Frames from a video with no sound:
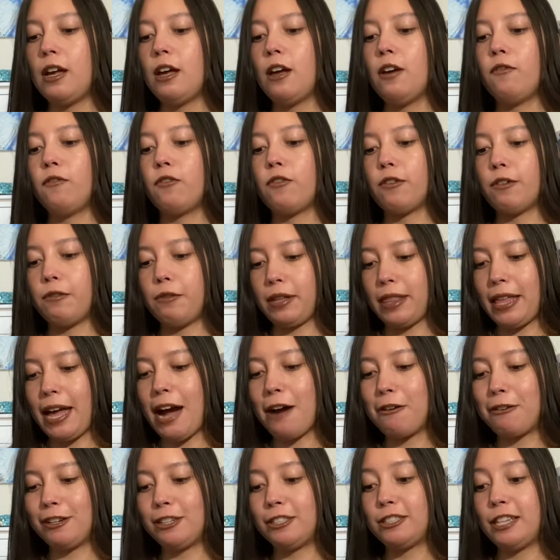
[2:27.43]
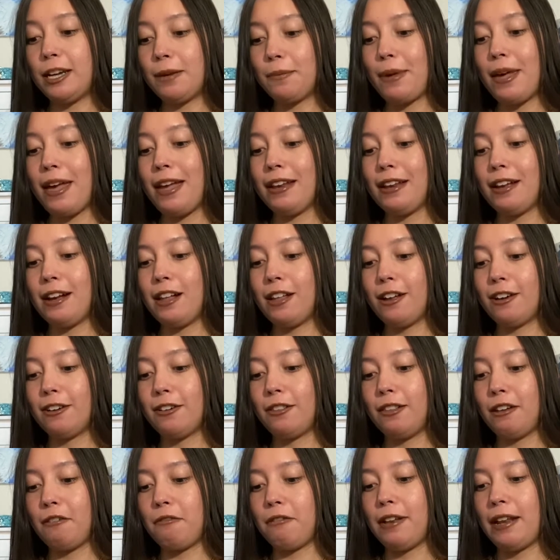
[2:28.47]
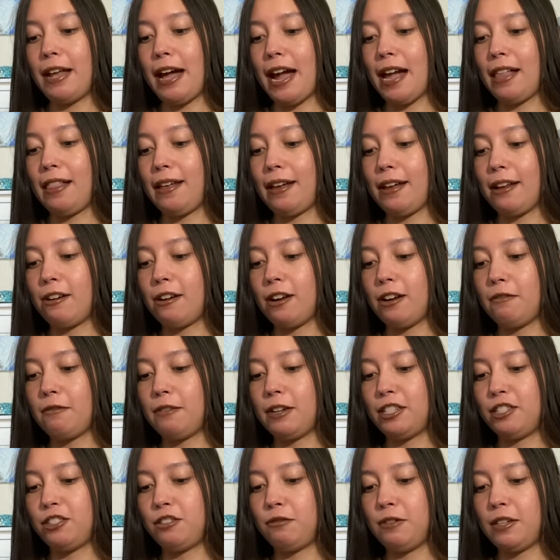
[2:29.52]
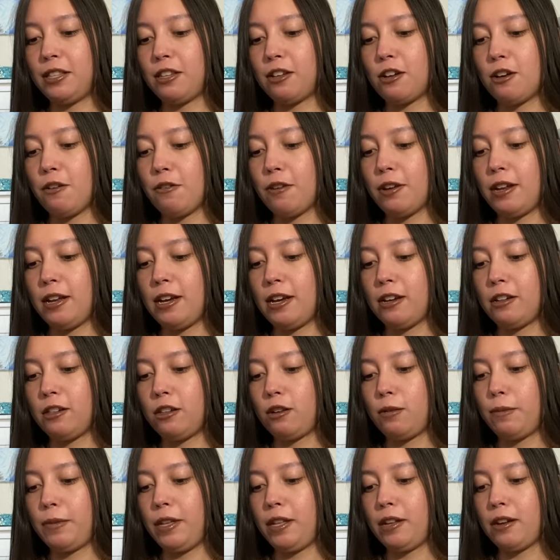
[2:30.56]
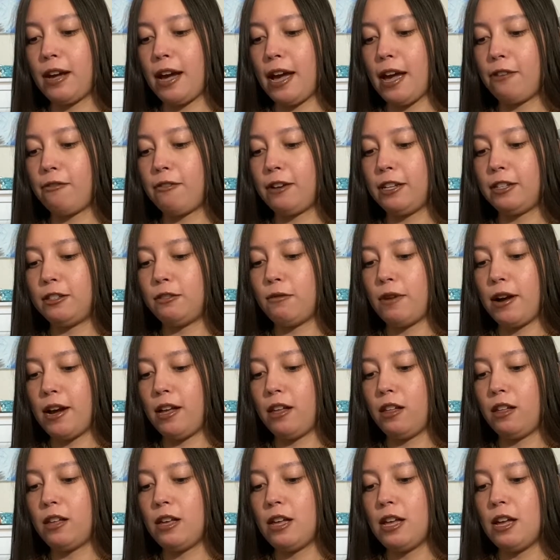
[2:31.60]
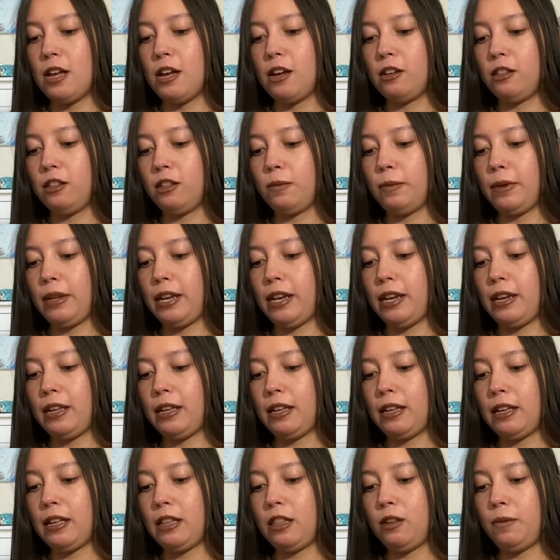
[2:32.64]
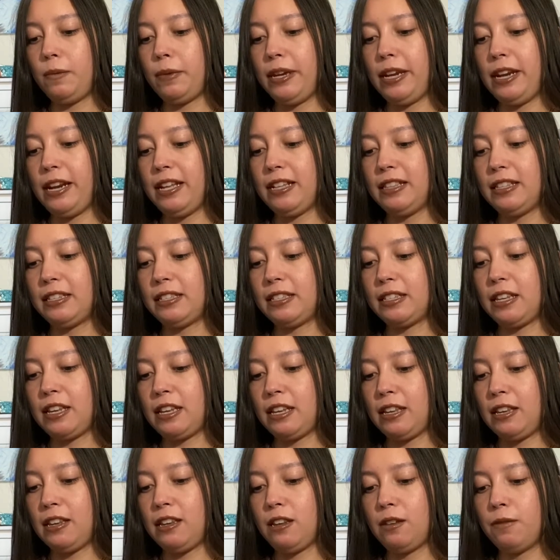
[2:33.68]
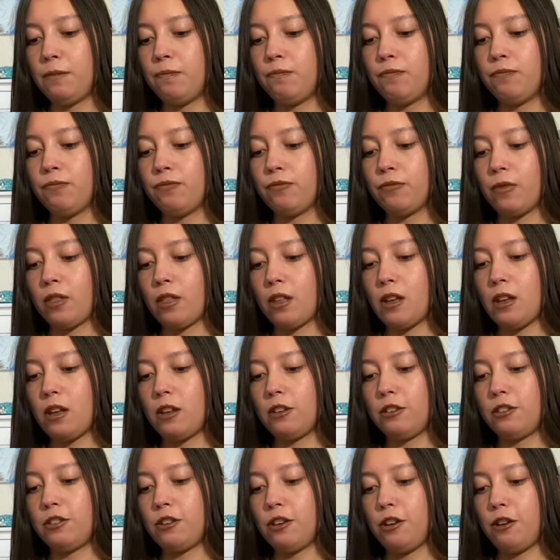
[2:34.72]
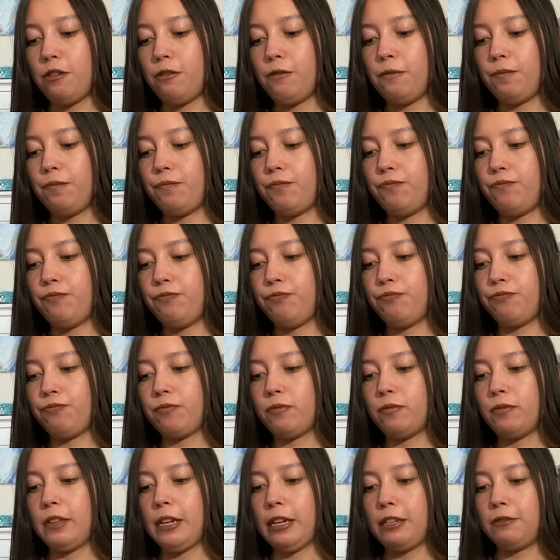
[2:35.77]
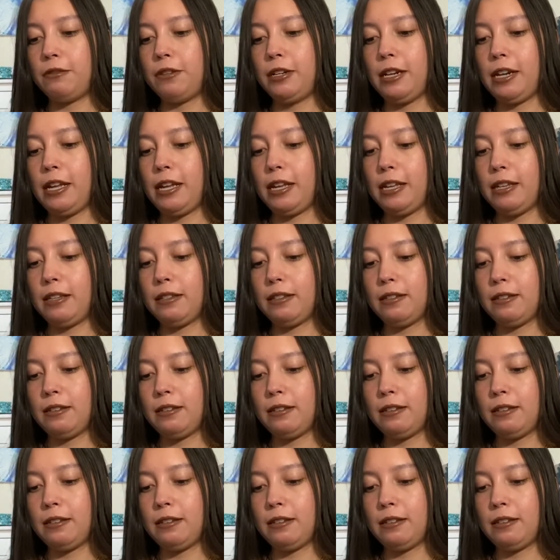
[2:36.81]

with our champagne-colored liquid highlighter enriched with coconut glow milk. Hydrates while illuminating the skin. So that's what it is.